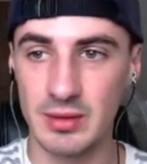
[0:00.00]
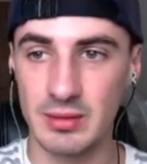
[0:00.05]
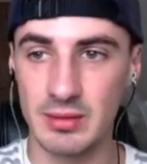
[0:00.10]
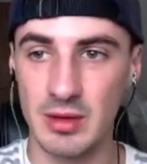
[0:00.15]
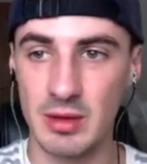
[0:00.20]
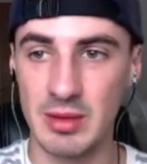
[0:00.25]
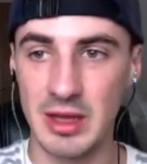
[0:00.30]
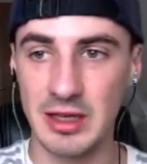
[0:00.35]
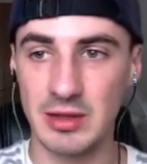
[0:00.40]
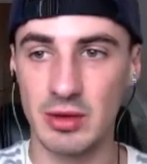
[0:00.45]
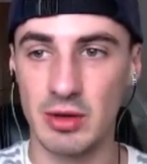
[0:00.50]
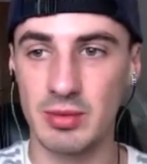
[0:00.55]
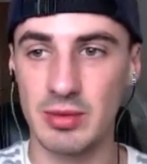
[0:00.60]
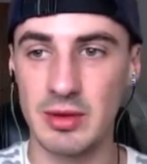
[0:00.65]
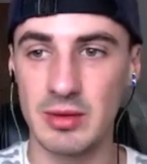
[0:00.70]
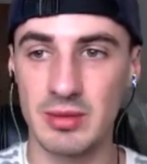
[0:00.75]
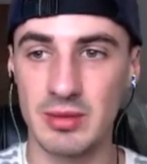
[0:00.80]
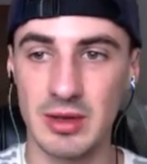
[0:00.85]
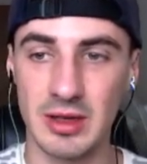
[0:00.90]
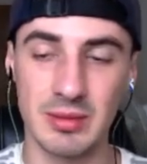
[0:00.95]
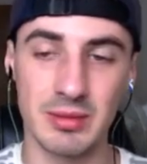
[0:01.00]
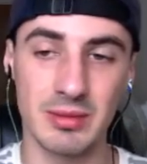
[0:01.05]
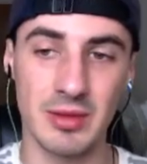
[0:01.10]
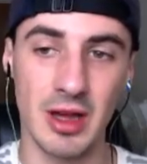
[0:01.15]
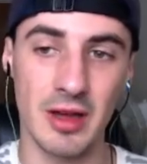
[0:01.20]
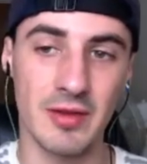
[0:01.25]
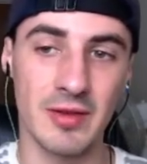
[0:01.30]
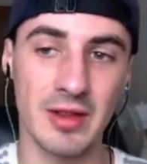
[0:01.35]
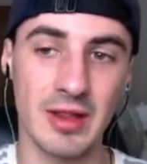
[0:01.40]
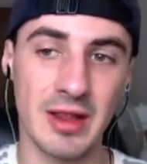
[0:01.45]
maybe that's why people.
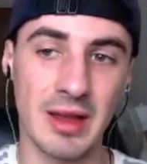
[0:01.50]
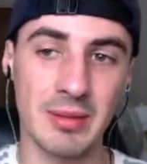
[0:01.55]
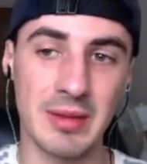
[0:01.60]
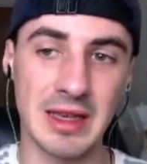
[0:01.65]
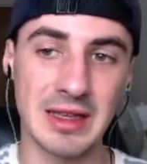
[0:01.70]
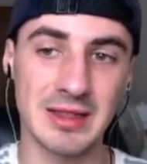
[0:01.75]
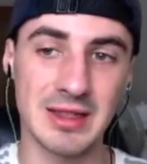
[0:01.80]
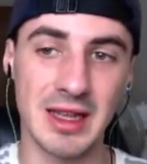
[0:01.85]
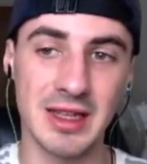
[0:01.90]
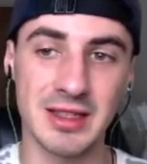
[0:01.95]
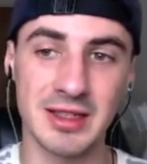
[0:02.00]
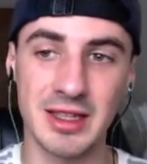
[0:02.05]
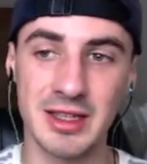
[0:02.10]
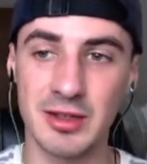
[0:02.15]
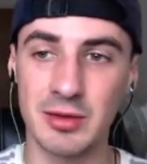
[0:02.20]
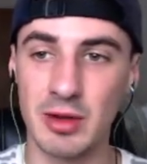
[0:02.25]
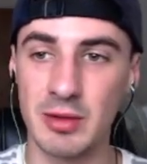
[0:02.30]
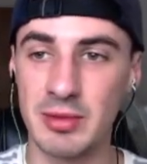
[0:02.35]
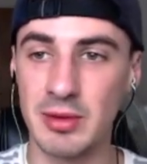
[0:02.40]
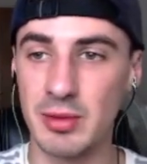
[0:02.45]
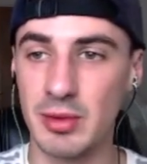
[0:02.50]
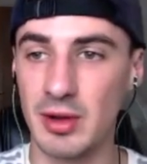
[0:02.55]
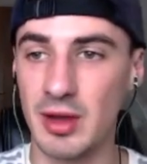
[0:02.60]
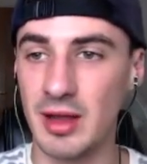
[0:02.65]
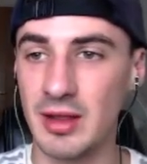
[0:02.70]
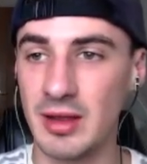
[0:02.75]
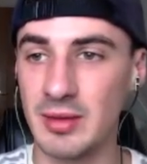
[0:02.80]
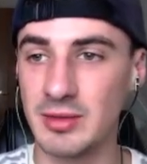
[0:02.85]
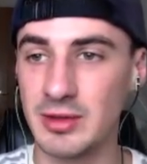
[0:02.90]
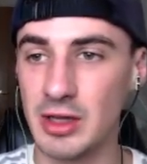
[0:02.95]
I think that makes sense as to why people
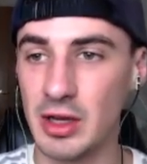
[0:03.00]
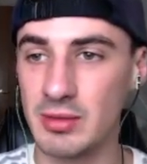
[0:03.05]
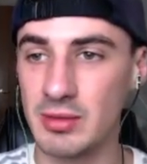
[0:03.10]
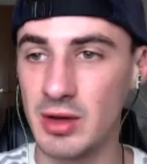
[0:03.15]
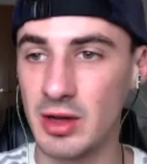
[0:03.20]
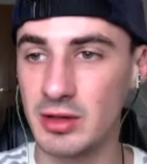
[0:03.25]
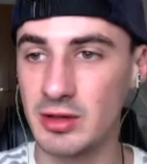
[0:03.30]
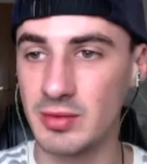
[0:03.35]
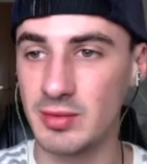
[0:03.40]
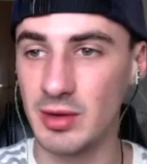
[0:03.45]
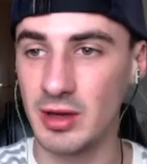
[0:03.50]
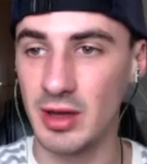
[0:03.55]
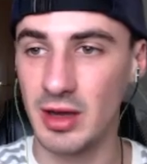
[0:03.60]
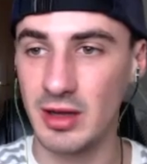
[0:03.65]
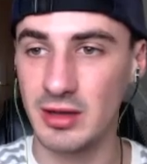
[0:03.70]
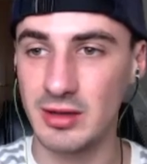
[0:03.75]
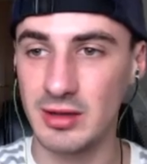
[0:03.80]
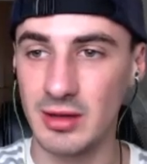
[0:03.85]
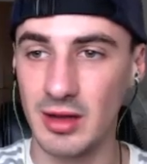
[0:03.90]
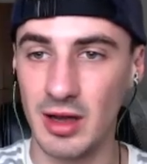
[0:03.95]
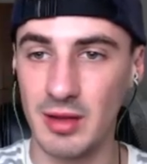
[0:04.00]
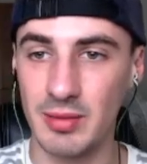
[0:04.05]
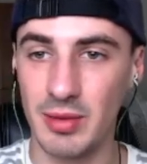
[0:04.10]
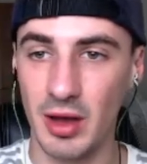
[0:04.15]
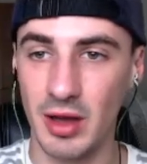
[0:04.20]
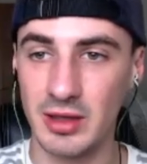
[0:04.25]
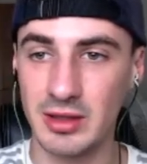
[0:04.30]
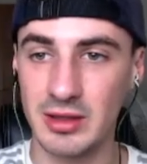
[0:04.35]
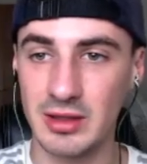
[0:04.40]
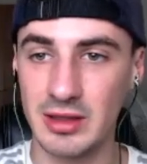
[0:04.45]
like them so much. But I
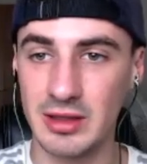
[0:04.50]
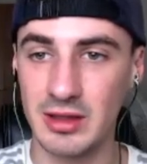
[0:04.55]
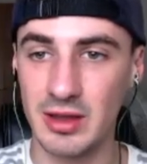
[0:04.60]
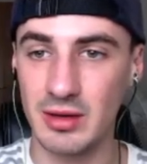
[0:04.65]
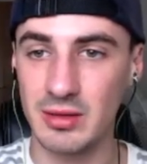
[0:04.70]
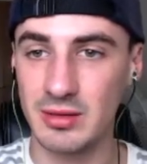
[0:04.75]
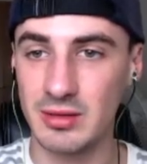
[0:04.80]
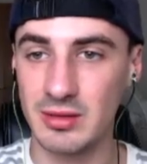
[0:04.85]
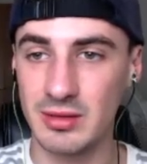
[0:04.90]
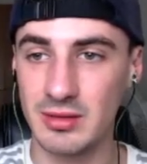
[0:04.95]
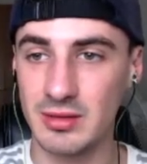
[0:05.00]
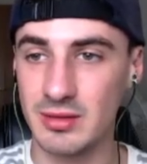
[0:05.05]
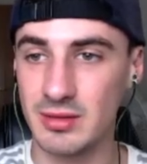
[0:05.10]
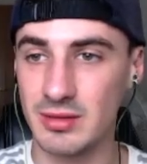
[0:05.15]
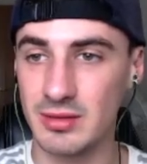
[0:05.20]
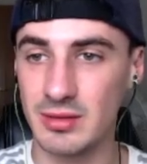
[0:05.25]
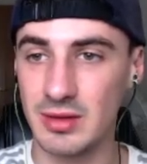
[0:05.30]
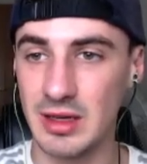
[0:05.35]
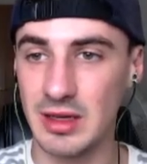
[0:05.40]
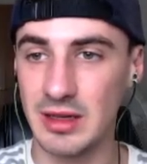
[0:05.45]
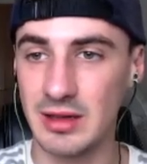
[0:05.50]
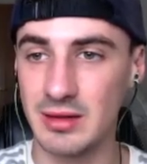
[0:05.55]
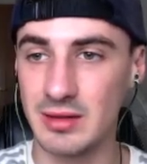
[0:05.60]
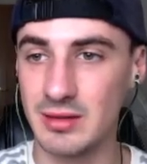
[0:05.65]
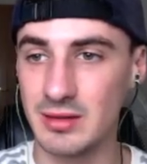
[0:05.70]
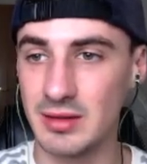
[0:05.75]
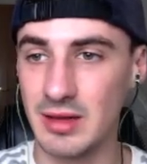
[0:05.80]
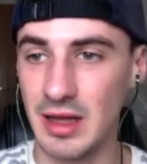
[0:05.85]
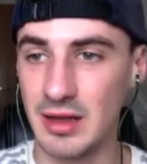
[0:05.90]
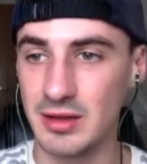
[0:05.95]
personally don't really
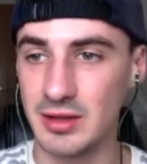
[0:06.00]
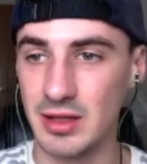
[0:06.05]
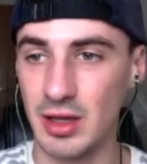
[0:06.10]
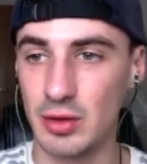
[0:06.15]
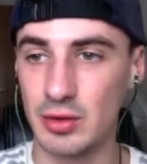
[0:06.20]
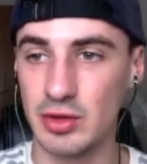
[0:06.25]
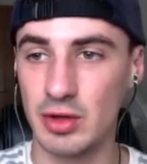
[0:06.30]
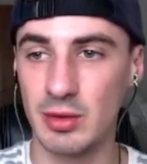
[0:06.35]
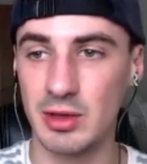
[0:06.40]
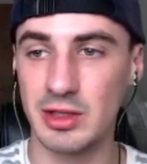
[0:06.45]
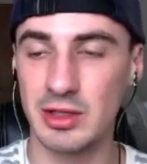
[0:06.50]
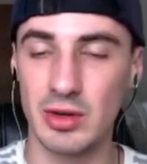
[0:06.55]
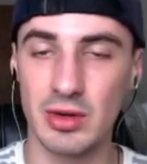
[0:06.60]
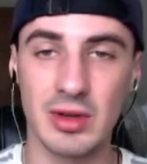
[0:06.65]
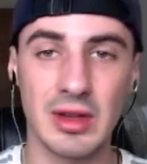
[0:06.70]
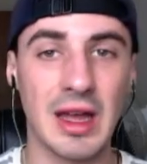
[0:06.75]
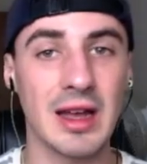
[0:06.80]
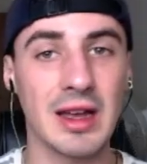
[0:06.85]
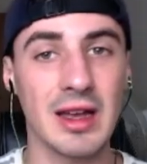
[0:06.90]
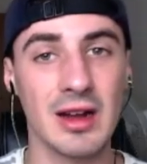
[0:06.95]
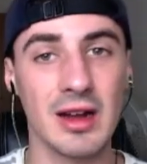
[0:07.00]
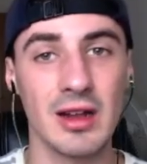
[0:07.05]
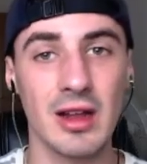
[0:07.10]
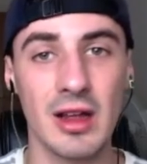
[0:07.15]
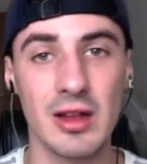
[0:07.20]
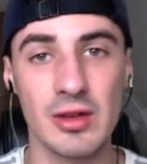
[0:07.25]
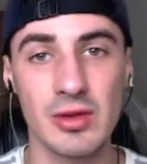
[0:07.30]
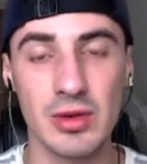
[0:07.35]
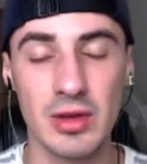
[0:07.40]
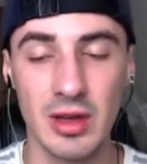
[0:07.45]
hold too much stock on that. Again, I
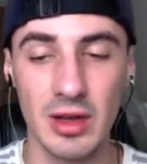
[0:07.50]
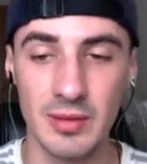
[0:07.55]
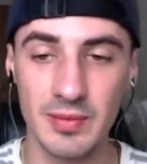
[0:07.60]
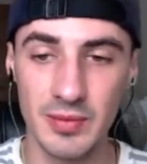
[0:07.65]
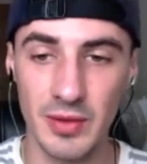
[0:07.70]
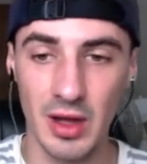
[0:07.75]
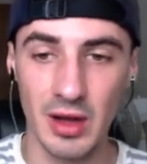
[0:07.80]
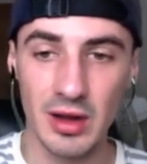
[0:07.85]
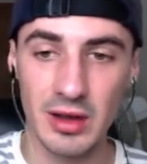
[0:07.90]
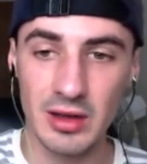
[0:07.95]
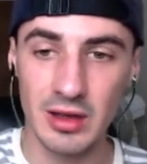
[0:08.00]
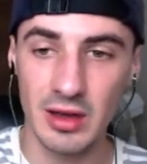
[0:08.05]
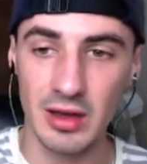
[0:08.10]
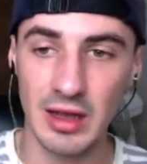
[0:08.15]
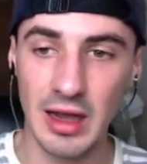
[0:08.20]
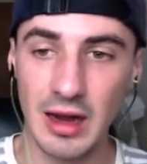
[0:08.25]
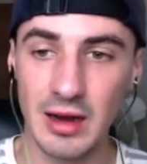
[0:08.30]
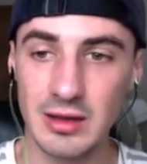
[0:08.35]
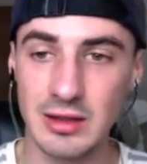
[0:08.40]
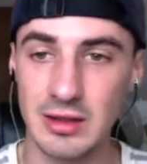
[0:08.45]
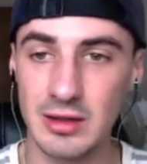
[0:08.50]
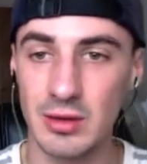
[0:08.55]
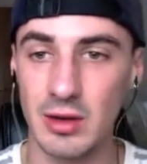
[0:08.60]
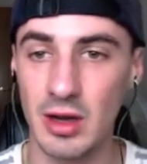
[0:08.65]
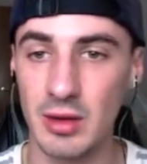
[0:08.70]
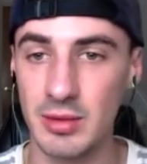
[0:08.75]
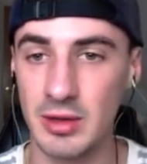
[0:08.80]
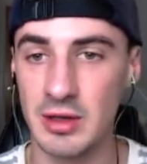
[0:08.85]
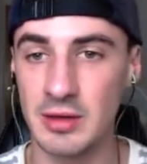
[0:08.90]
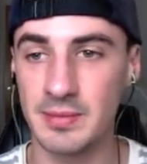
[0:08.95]
like Luca. I like her character
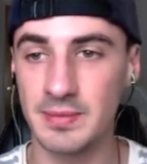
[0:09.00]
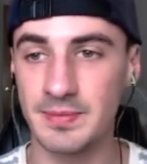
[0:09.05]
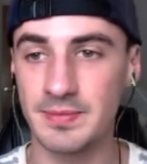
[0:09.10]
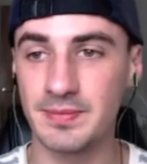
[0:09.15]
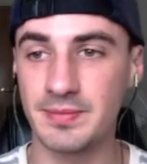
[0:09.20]
quite a bit.